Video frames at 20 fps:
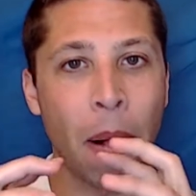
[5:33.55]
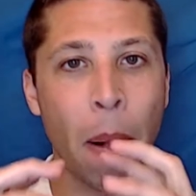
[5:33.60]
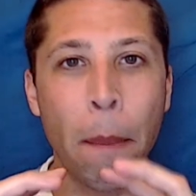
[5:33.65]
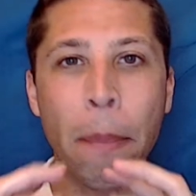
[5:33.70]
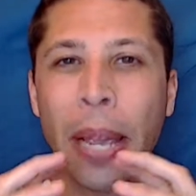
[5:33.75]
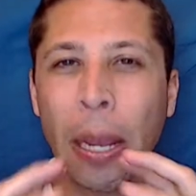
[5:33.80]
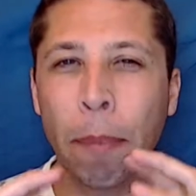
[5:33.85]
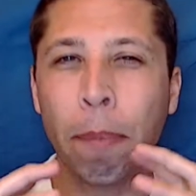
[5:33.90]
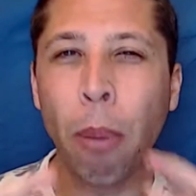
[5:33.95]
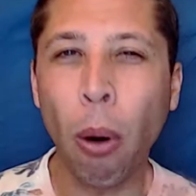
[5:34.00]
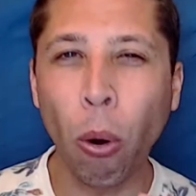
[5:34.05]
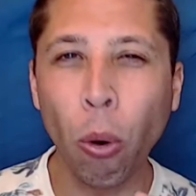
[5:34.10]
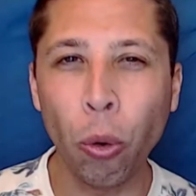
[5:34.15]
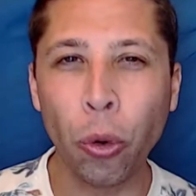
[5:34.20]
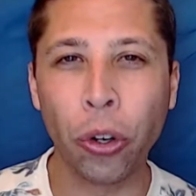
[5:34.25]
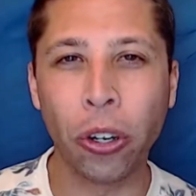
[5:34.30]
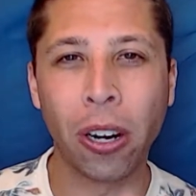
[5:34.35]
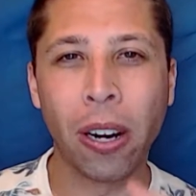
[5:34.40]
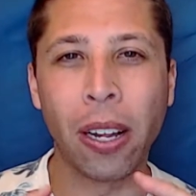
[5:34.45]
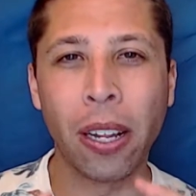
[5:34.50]
a big
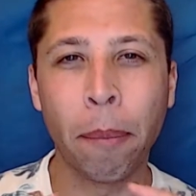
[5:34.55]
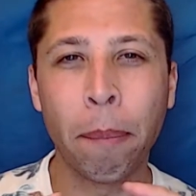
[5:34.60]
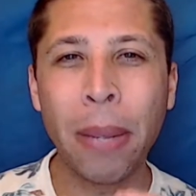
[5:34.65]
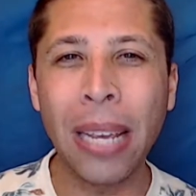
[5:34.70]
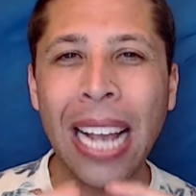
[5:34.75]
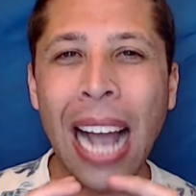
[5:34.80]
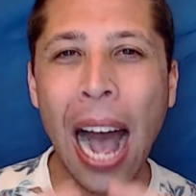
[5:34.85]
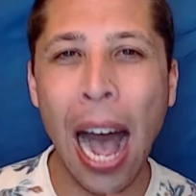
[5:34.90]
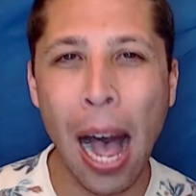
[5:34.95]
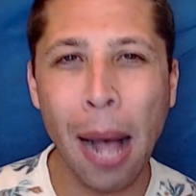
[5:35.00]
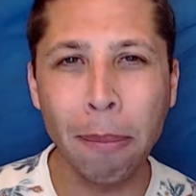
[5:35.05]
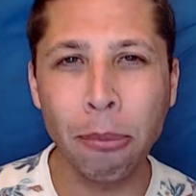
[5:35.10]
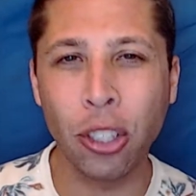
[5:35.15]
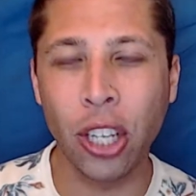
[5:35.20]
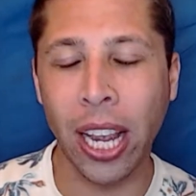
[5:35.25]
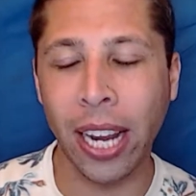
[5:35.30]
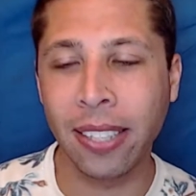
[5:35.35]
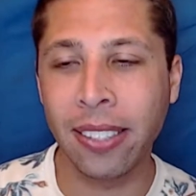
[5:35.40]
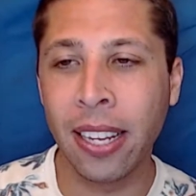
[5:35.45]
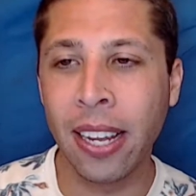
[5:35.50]
boulder, a big
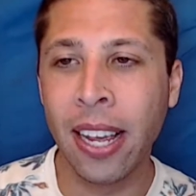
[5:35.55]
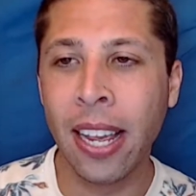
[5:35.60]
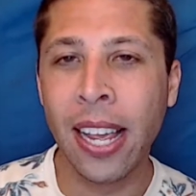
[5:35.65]
object.